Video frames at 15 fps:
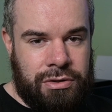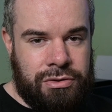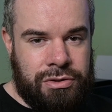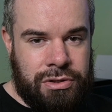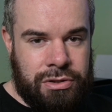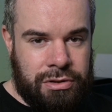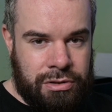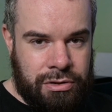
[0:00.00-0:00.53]
used to
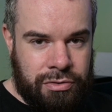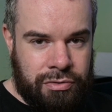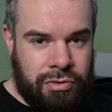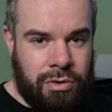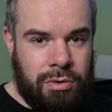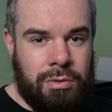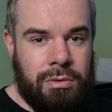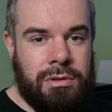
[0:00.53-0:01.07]
the
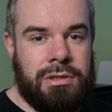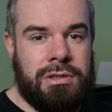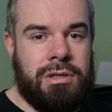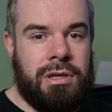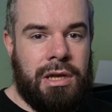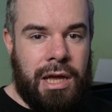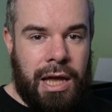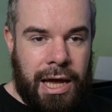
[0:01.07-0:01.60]
controls
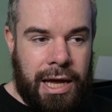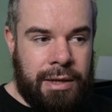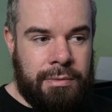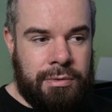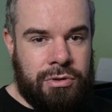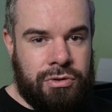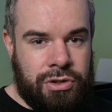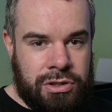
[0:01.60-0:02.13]
and
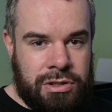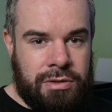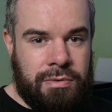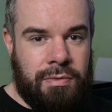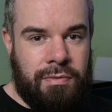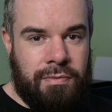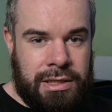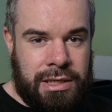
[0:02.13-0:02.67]
just
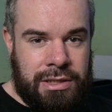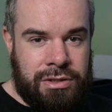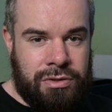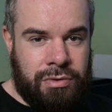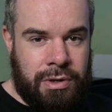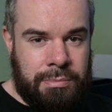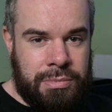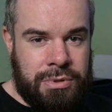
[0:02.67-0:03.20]
get to
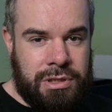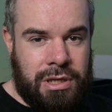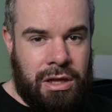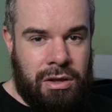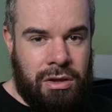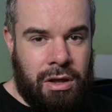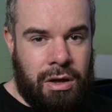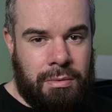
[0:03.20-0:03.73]
grips a
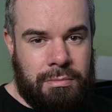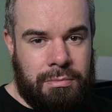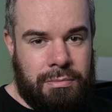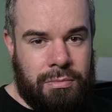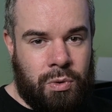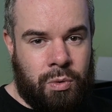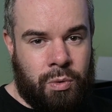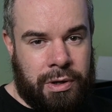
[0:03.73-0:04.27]
lot
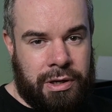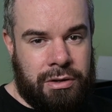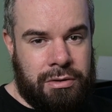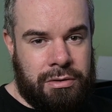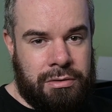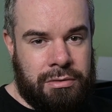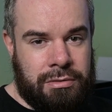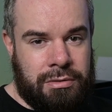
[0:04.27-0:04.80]
quicker
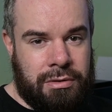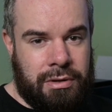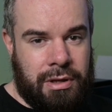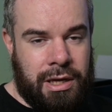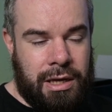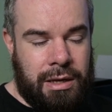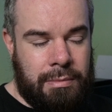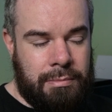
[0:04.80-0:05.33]

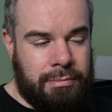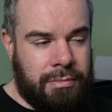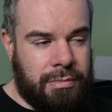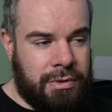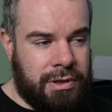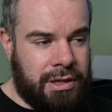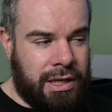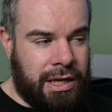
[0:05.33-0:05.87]

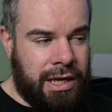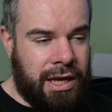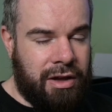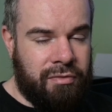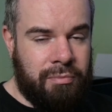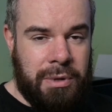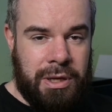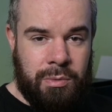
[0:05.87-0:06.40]
than I
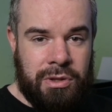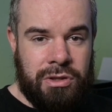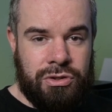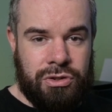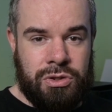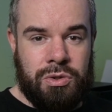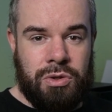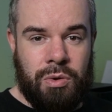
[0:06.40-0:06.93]
have been with
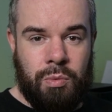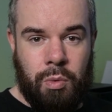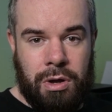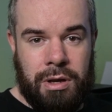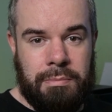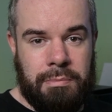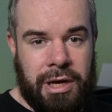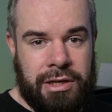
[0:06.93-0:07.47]
just the
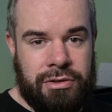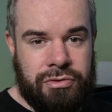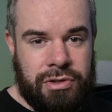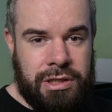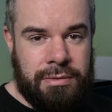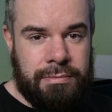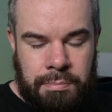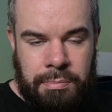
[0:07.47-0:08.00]
one battery.
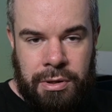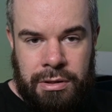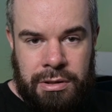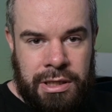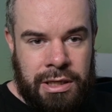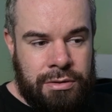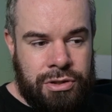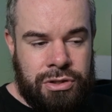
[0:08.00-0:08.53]
But
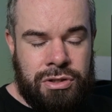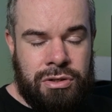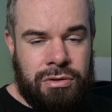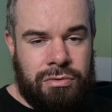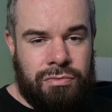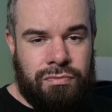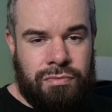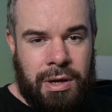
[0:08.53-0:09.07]
yeah, just to
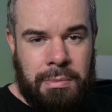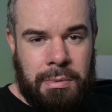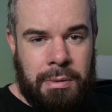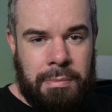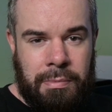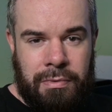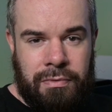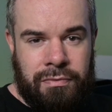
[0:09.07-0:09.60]
wrap
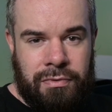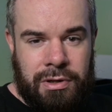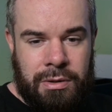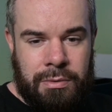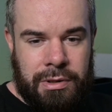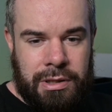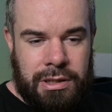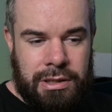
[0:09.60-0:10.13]
up very
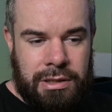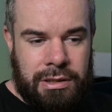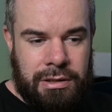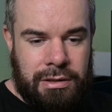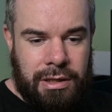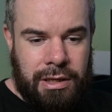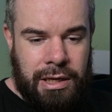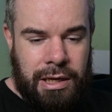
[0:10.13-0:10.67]
quickly
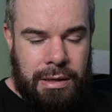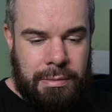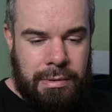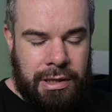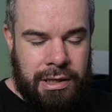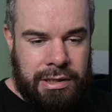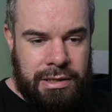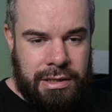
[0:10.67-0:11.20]

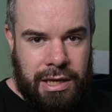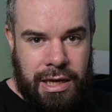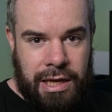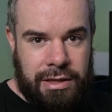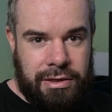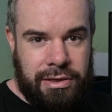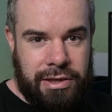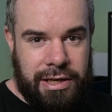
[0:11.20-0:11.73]
and end
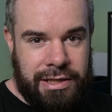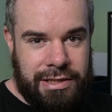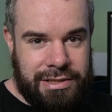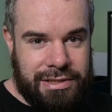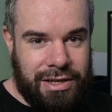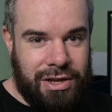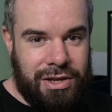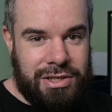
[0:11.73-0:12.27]
this,
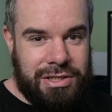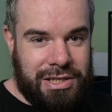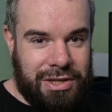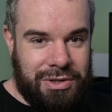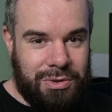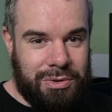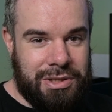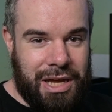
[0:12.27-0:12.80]
I
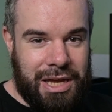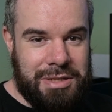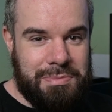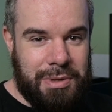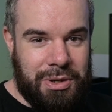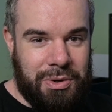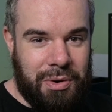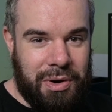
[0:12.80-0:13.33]
know it has been
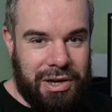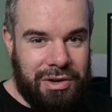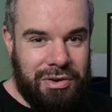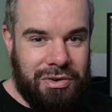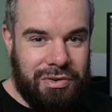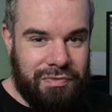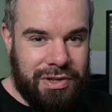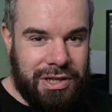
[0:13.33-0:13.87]
quite a
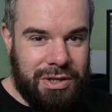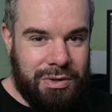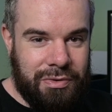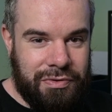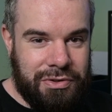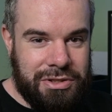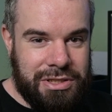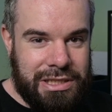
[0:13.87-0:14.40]
long video if
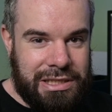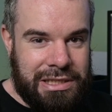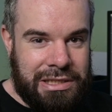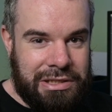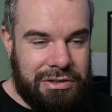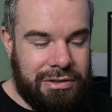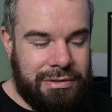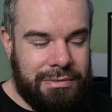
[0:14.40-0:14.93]
you're still
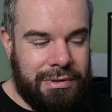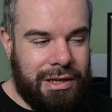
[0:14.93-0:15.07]
here.